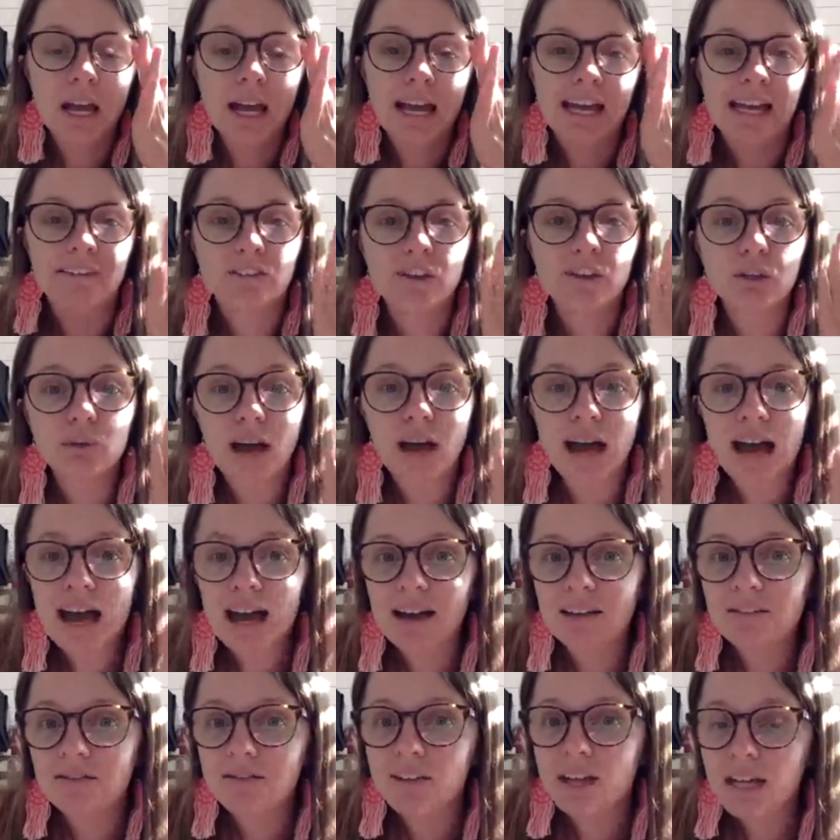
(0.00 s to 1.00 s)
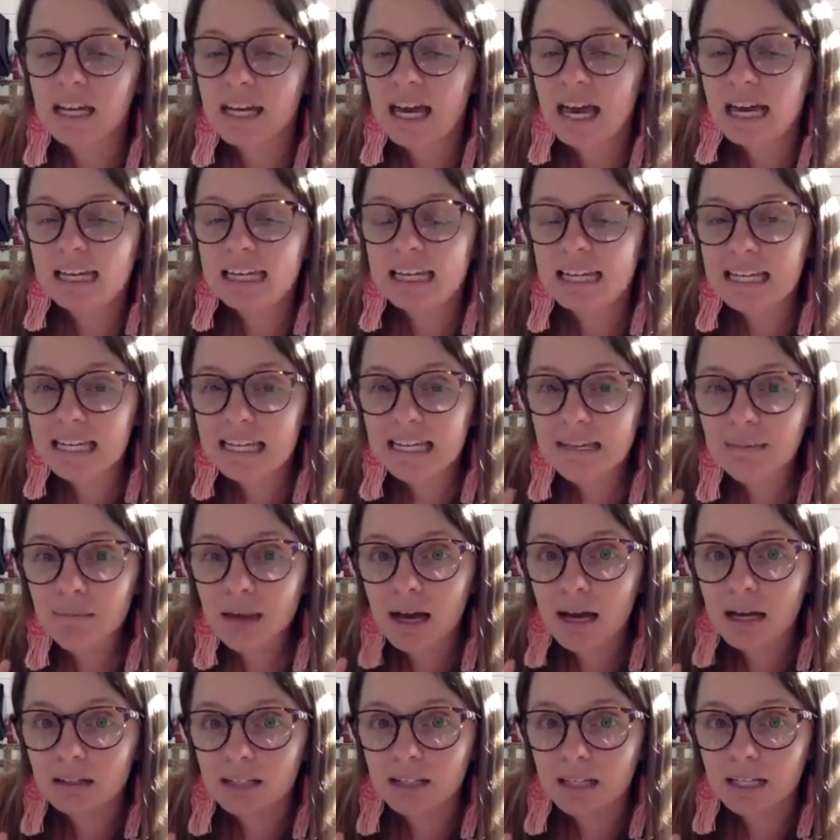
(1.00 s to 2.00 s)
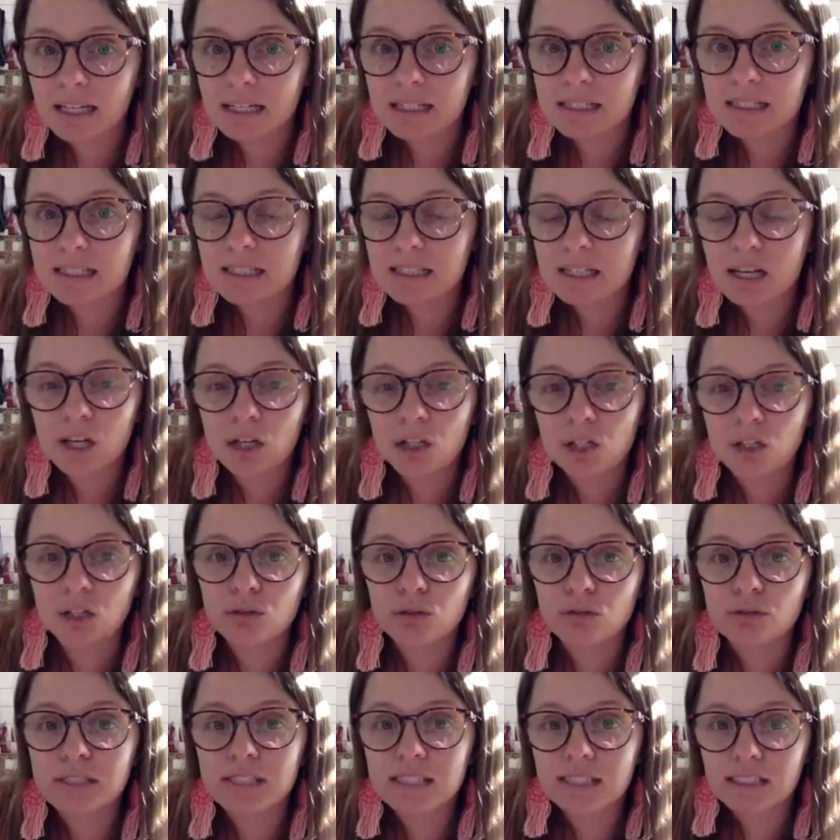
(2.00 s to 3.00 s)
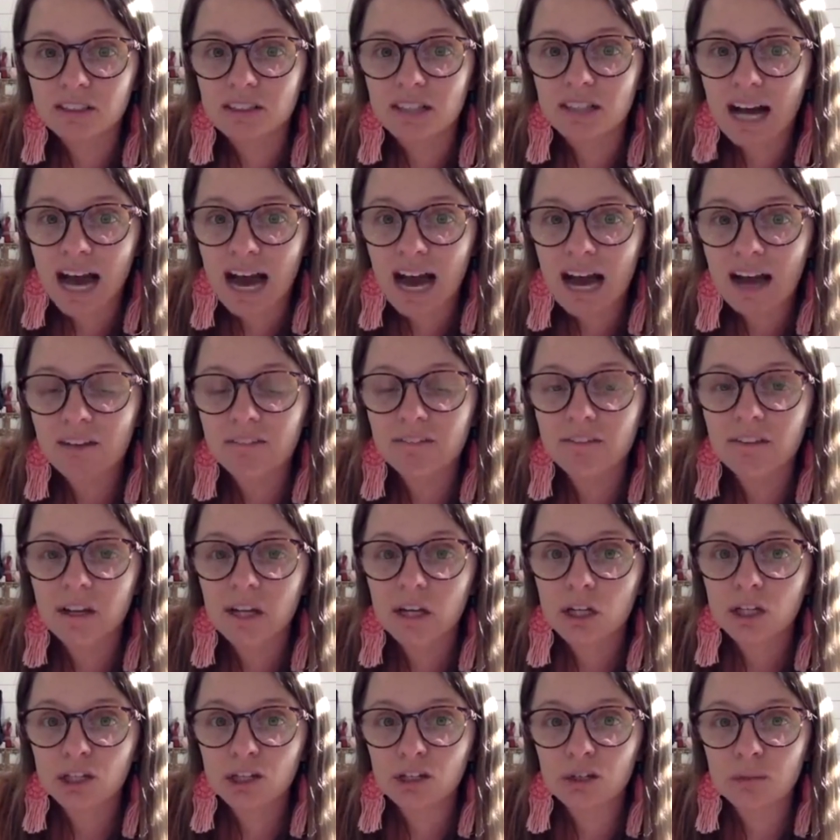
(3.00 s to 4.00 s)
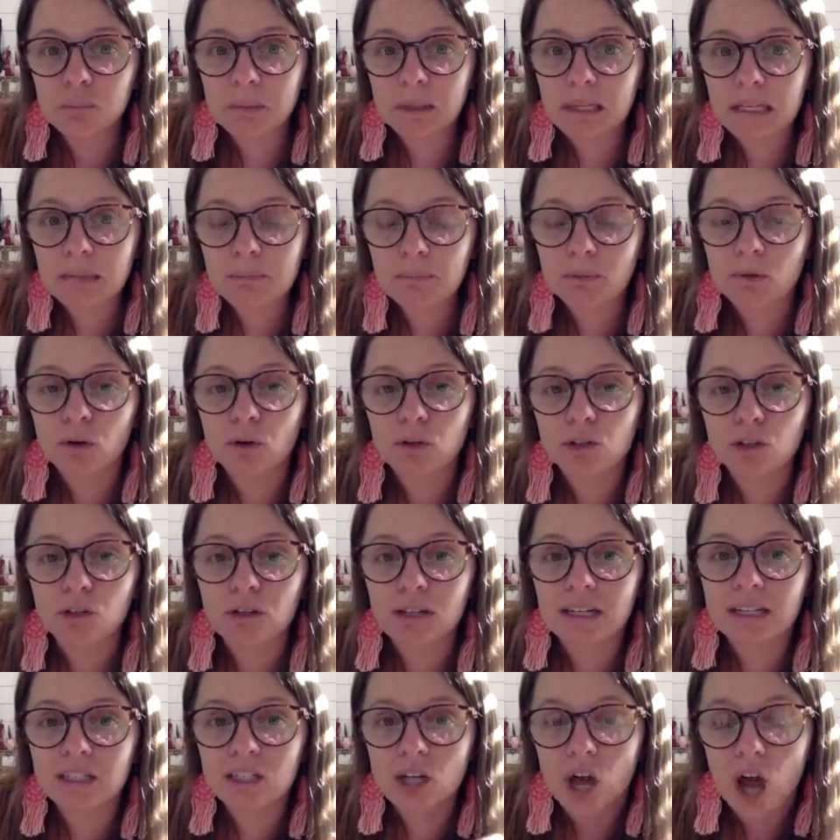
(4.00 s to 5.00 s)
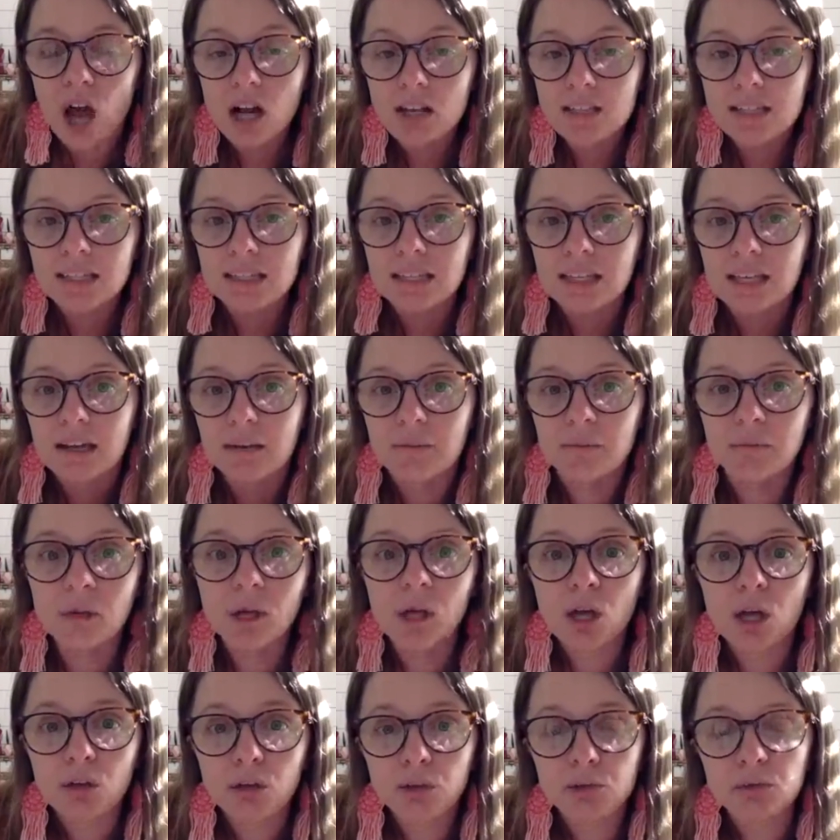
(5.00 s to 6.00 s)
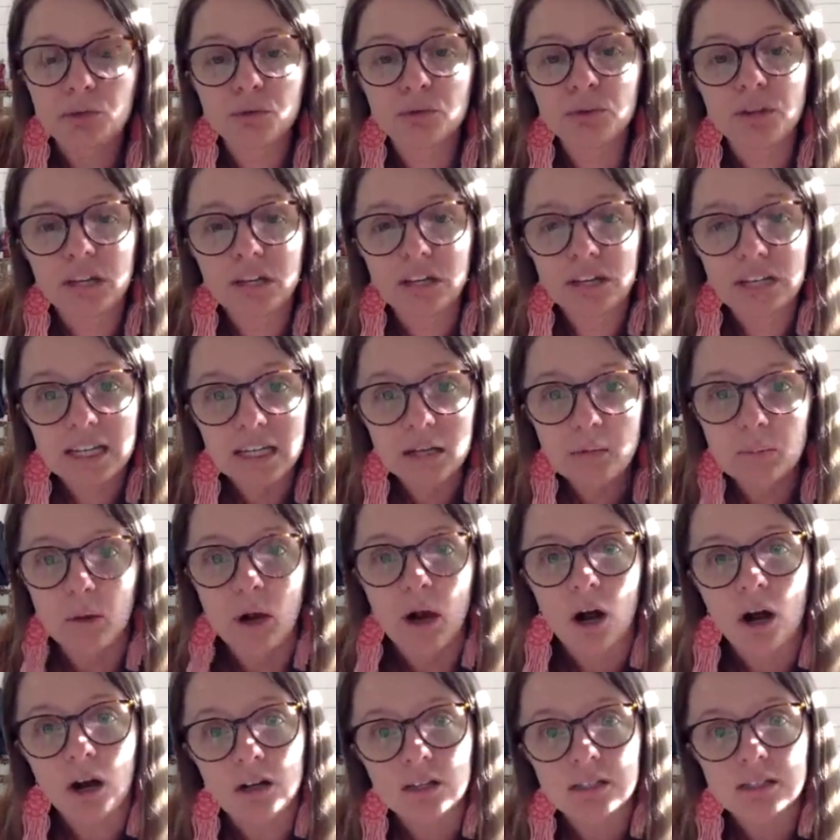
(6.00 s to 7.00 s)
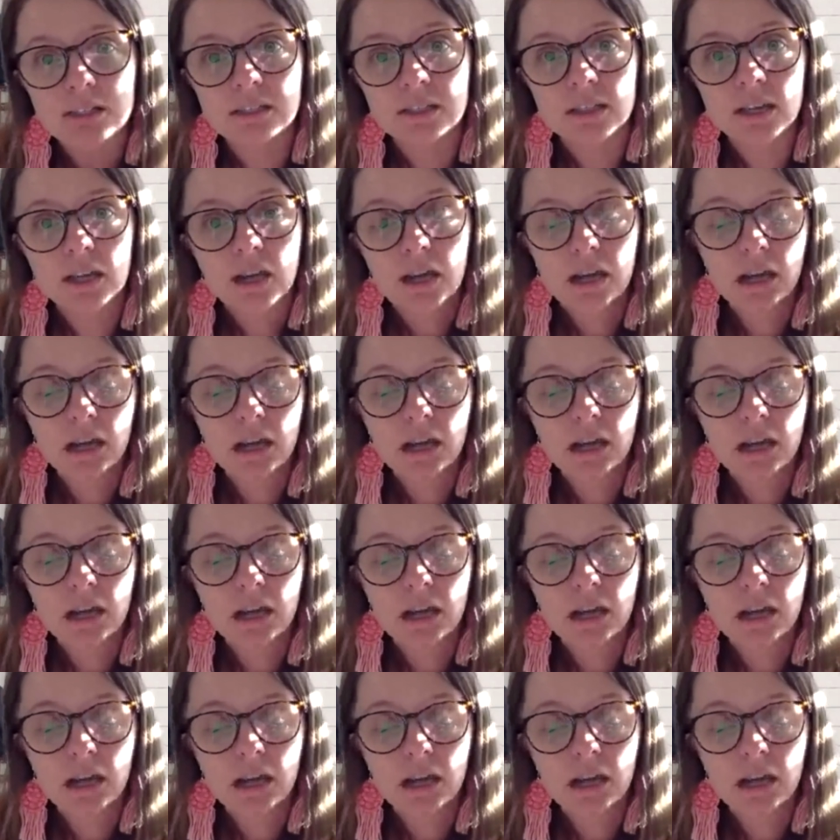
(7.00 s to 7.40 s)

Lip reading: If you have an email list, you still have your people. You can talk to them through their inbox.